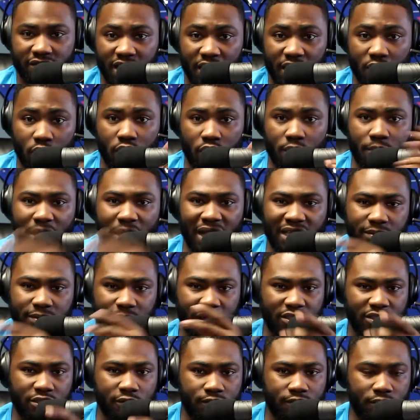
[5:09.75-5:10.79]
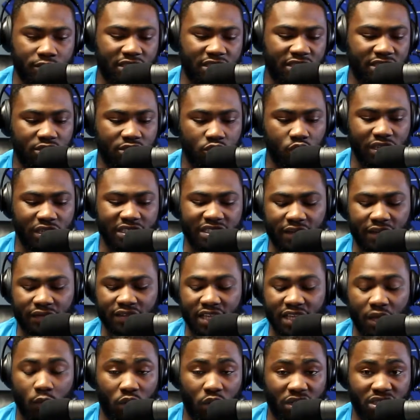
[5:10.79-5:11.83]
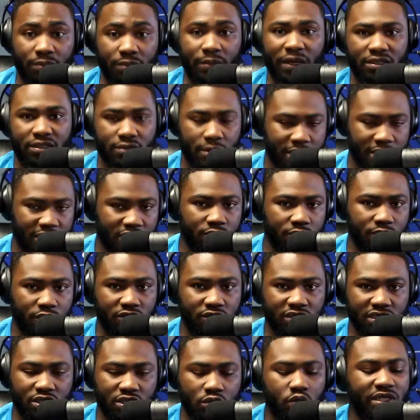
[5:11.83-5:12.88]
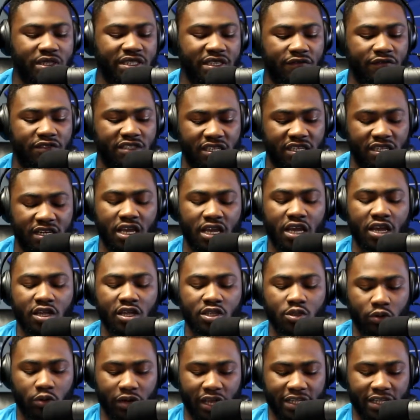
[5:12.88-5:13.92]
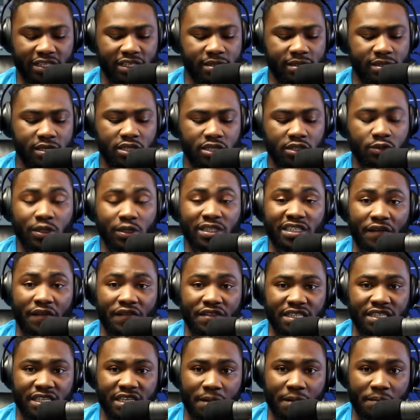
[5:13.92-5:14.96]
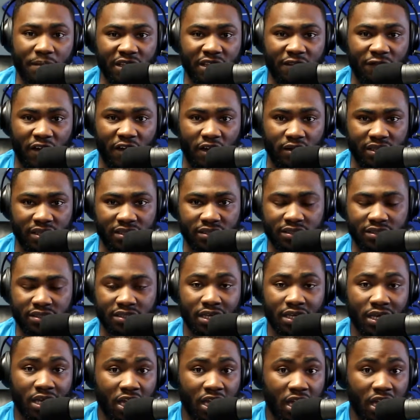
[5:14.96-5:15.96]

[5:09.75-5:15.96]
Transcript: They went back-to-back Super Bowls in 2017. They went to back-to-back Super Bowls in 2017, 2018. 2017, they beat the Falcons.